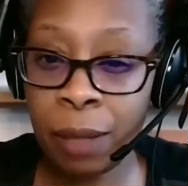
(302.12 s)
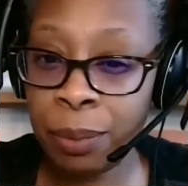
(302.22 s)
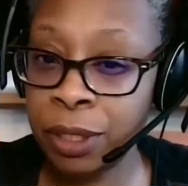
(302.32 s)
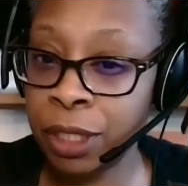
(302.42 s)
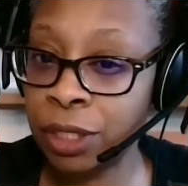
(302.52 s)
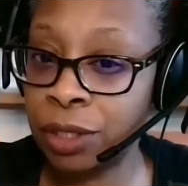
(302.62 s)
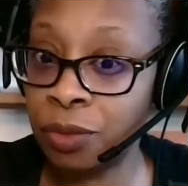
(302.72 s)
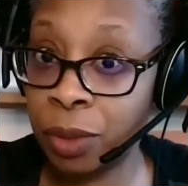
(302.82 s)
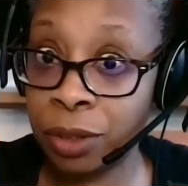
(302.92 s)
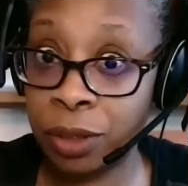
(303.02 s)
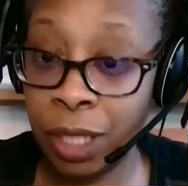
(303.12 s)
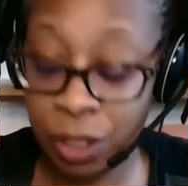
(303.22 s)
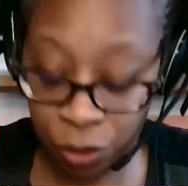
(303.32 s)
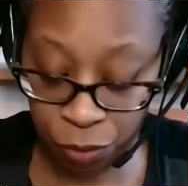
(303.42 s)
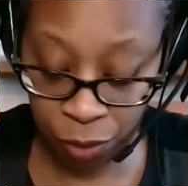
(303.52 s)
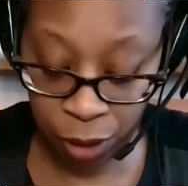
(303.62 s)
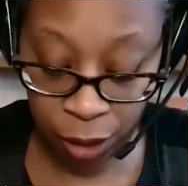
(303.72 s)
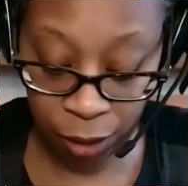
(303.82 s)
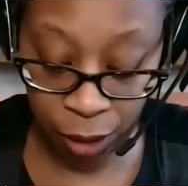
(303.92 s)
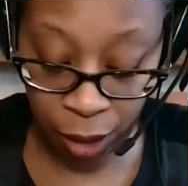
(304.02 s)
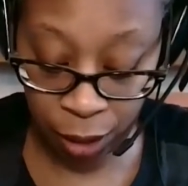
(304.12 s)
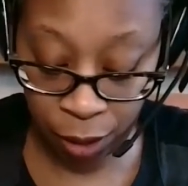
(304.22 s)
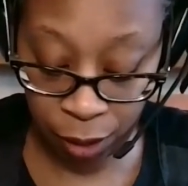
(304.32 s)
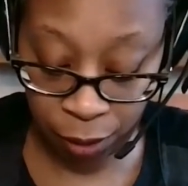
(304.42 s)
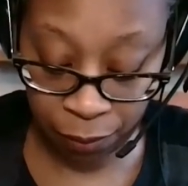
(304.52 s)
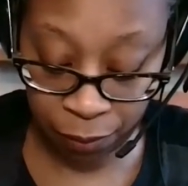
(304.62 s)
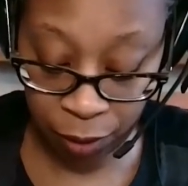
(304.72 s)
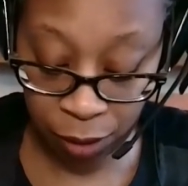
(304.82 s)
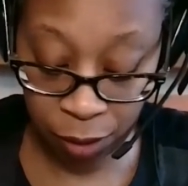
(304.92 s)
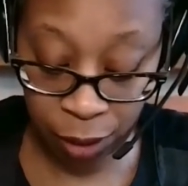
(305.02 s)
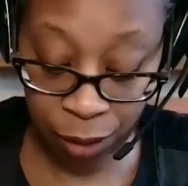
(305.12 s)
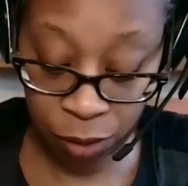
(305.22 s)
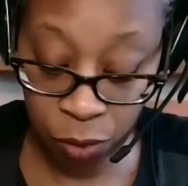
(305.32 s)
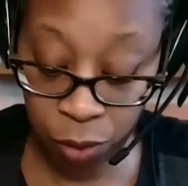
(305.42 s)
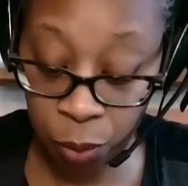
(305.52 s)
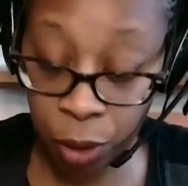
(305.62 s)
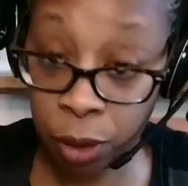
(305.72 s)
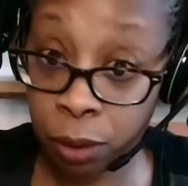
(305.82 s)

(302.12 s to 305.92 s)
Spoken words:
prediction of whether or not you think that this is actually going to work.